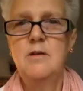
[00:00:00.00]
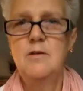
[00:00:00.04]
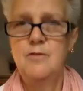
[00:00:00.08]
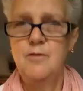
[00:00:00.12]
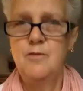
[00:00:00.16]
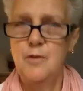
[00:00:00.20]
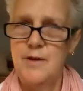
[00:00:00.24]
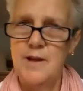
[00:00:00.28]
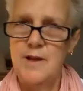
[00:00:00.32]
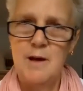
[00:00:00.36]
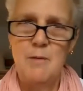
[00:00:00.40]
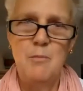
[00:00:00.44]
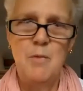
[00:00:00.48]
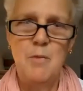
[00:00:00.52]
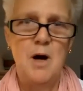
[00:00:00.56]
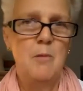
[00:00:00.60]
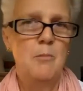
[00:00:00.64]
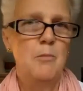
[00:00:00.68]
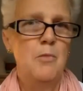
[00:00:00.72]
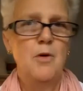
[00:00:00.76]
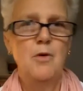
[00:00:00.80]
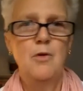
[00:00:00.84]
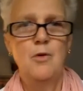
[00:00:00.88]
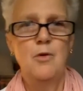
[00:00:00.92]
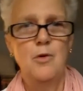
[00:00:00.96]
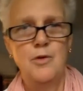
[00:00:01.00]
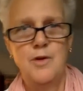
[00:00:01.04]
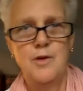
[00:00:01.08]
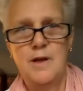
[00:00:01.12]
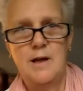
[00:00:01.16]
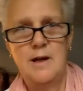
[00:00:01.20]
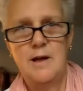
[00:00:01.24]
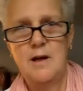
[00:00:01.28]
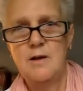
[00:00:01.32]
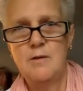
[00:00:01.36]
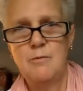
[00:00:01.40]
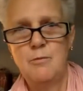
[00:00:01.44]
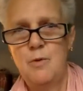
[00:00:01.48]
for their mum or
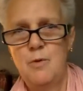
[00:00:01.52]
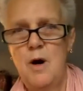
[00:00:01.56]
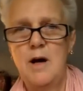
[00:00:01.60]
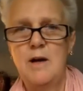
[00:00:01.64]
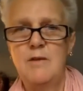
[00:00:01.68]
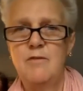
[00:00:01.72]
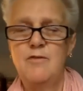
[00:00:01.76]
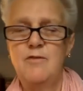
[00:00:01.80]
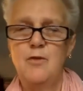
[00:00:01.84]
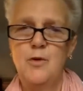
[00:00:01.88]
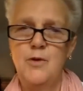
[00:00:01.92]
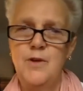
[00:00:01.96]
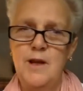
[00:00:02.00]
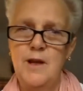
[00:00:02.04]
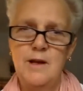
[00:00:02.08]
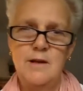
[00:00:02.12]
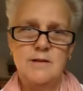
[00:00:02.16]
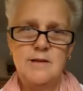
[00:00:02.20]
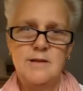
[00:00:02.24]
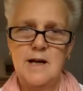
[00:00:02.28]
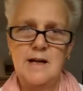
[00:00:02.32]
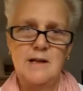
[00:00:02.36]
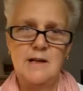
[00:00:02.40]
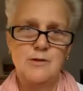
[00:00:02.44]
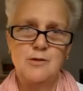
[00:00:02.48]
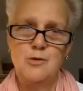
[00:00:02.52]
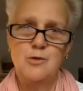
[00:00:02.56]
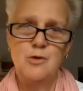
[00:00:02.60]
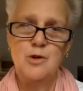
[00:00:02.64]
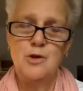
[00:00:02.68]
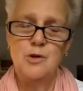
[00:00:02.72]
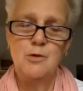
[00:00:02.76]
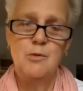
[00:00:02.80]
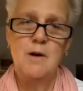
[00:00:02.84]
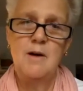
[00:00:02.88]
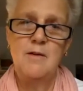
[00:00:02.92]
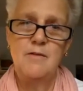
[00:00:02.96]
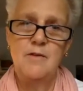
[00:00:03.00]
their wife or their dad or
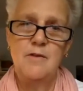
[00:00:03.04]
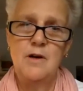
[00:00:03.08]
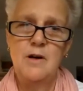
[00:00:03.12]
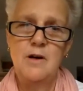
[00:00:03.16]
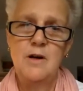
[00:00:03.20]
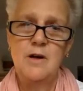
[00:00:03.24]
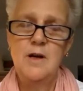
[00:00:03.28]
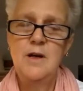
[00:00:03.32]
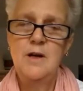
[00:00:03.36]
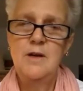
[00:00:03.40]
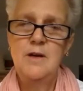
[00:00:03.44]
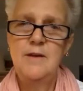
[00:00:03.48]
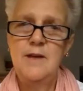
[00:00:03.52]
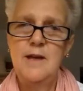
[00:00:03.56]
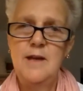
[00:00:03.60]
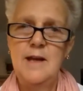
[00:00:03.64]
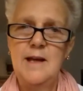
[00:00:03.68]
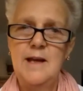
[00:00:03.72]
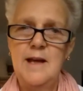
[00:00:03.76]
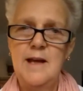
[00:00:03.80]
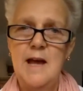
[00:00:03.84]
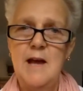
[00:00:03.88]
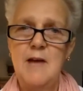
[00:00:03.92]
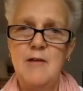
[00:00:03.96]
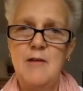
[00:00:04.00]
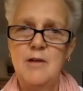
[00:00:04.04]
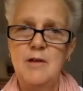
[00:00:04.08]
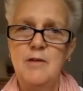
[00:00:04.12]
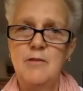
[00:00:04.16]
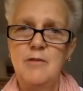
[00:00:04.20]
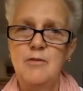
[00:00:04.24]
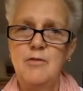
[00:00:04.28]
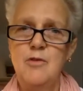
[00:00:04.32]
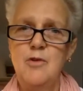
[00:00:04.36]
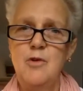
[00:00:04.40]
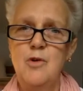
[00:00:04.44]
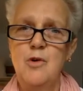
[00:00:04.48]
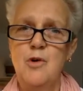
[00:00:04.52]
whoever they're caring
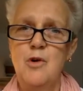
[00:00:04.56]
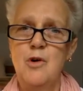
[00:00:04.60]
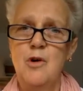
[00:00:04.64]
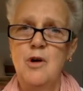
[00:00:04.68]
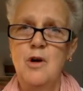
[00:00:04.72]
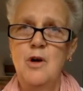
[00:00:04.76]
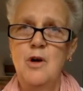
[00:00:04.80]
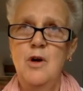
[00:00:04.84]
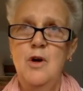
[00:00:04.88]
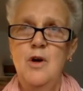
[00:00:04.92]
for.